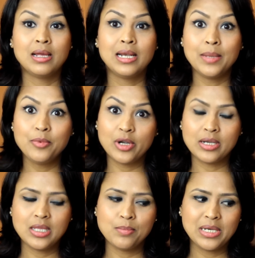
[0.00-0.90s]
lip
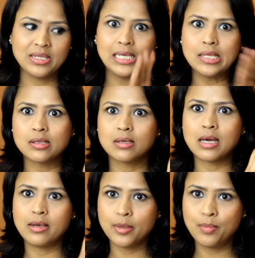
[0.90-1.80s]
grid, these
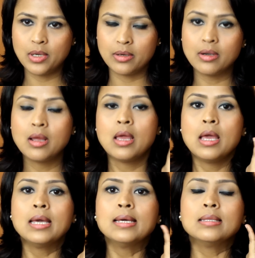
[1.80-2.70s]
color blur.
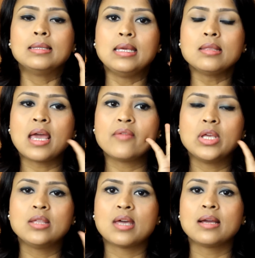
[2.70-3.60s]
These have
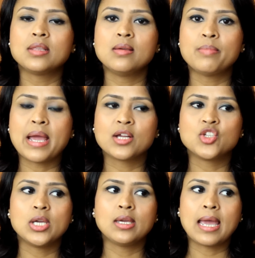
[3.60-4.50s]
the exact same
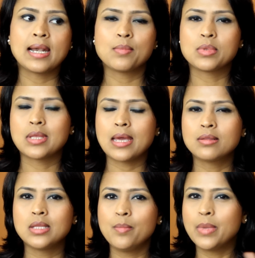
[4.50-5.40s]
packaging and
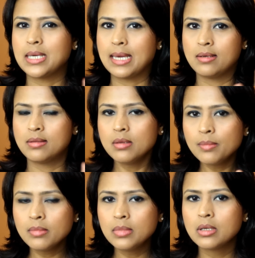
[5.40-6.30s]
exact same
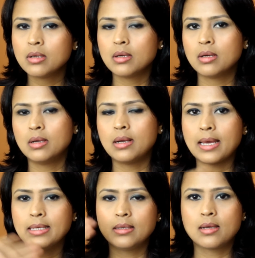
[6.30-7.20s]
mechanism
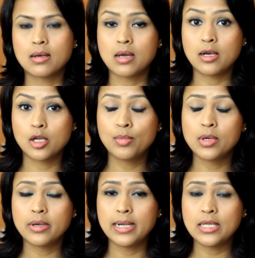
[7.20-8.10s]
like the color
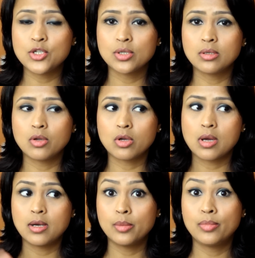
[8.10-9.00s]
blur edition, a
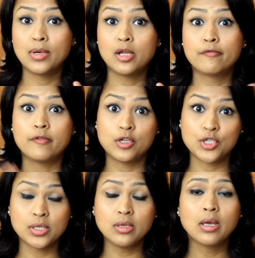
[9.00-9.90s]
color blur
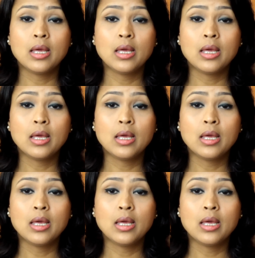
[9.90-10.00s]
version